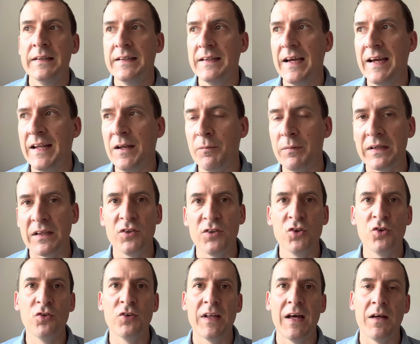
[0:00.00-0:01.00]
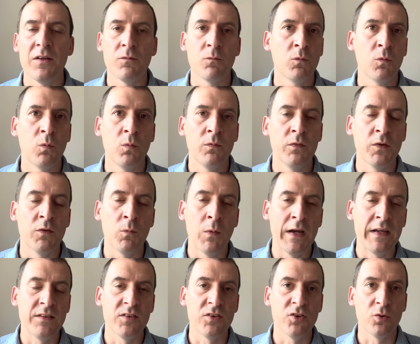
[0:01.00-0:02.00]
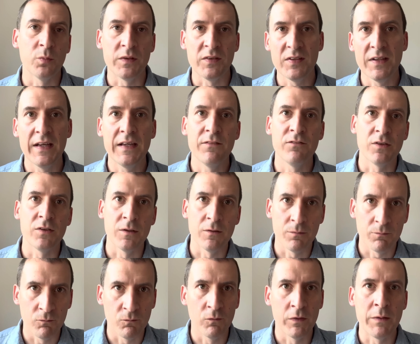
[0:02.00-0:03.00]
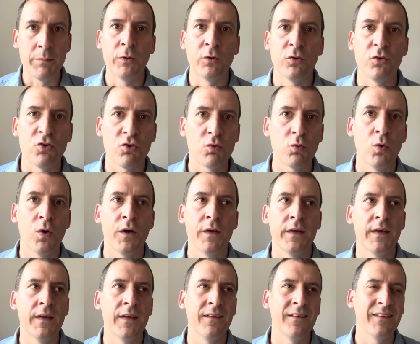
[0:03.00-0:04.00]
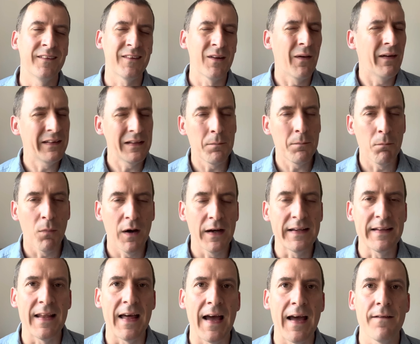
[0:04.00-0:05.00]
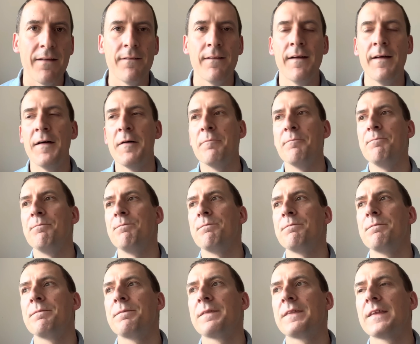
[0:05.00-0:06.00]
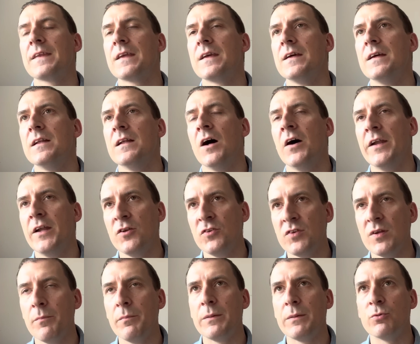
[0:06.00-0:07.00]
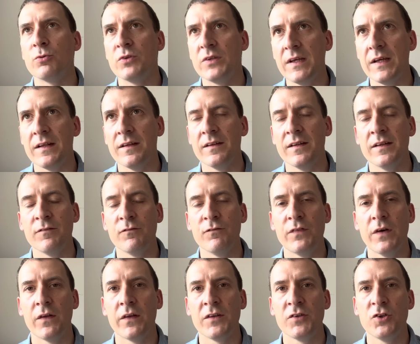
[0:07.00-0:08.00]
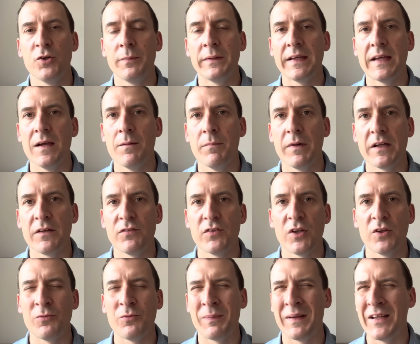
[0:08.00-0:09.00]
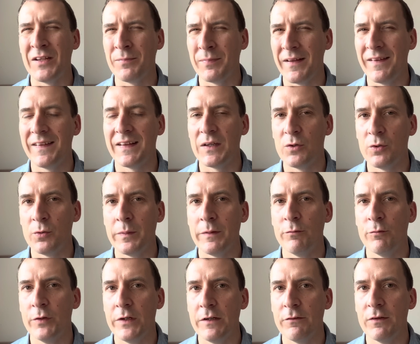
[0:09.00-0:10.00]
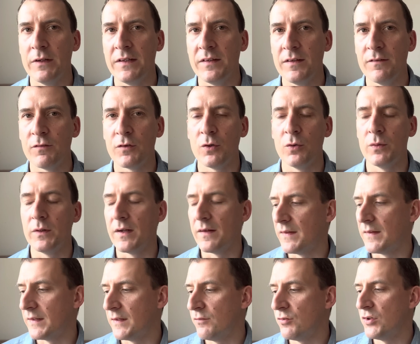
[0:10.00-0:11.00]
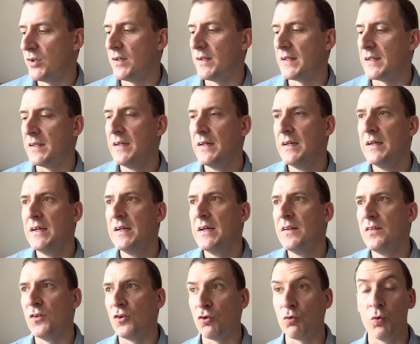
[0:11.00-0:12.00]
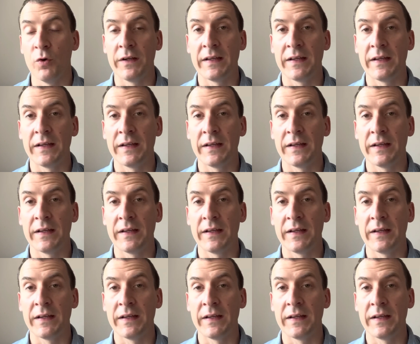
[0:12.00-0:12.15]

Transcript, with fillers: and then we can use that, the wages that we save, to rebuild the squad. And so I didn't mind that. I know some people did and felt they should have been getting money for those players, but I think it would have been really, really difficult. And I think they've certainly, the squad